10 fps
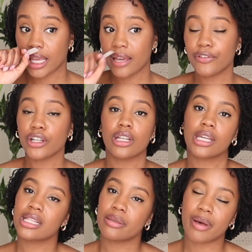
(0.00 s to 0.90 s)
If you're
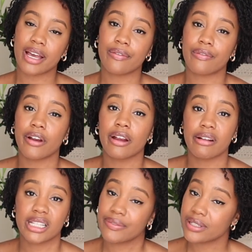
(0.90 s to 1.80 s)
looking to buy a
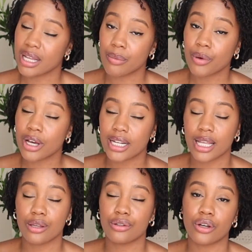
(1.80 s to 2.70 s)
fragrance for someone
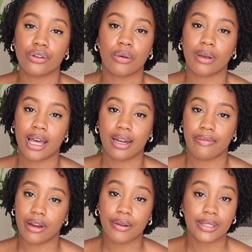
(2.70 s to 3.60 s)
and you don't know what kind of
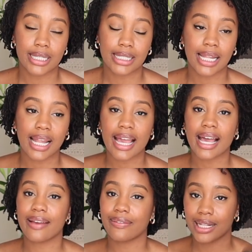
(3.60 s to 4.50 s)
fragrances they like,
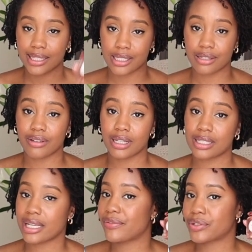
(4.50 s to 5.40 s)
I feel like this is a really
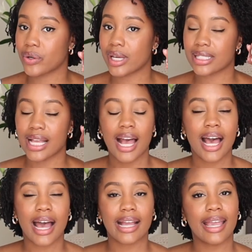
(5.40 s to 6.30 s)
safe choice.
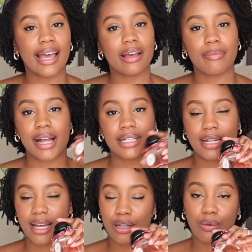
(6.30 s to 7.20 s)
I can't imagine
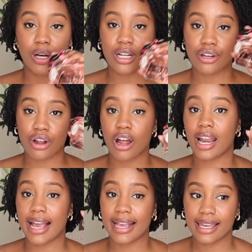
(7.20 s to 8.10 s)
anyone not
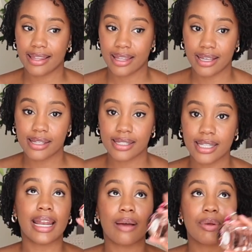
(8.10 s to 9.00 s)
liking this.
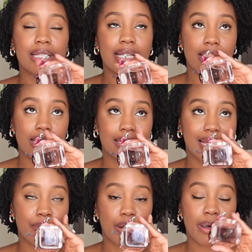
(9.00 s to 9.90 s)
And I would say the
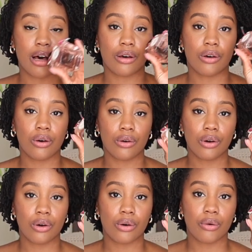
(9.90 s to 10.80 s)
same about
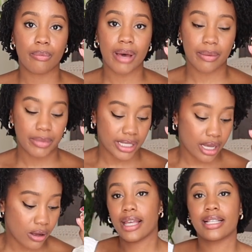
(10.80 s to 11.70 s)
Coco
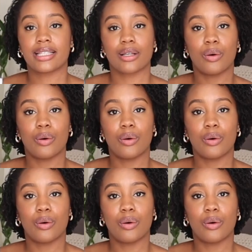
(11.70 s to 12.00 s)
Mademoiselle. This